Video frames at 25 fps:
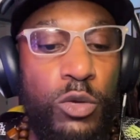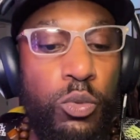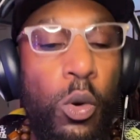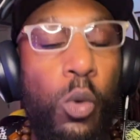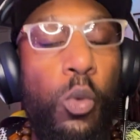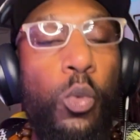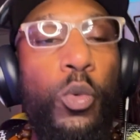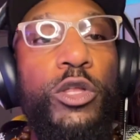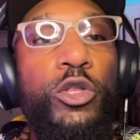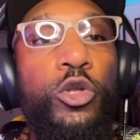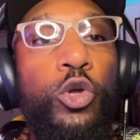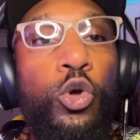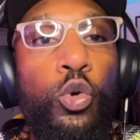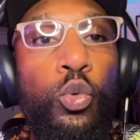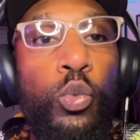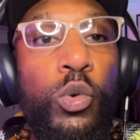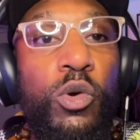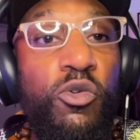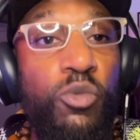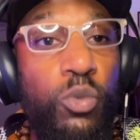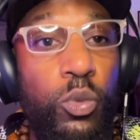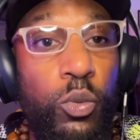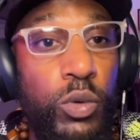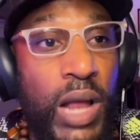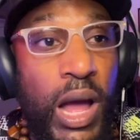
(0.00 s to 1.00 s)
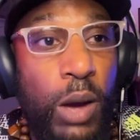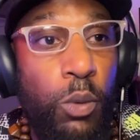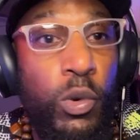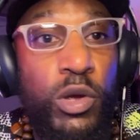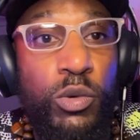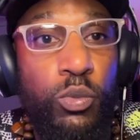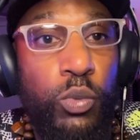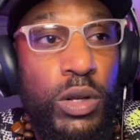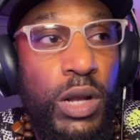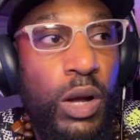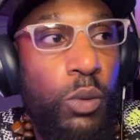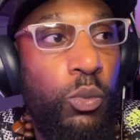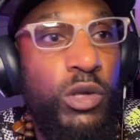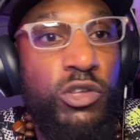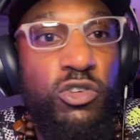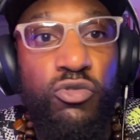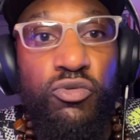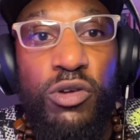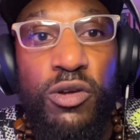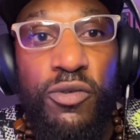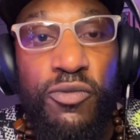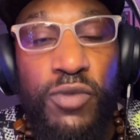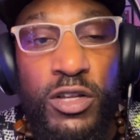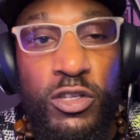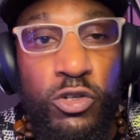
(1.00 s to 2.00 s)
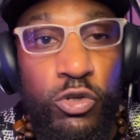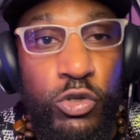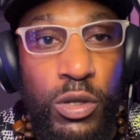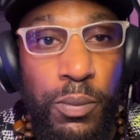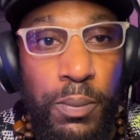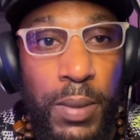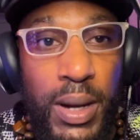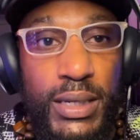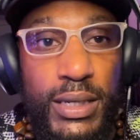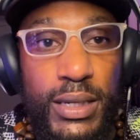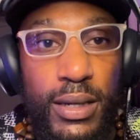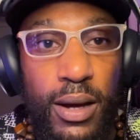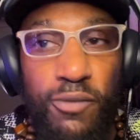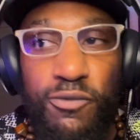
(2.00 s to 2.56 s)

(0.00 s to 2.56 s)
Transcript: What we do, we just refund you the money.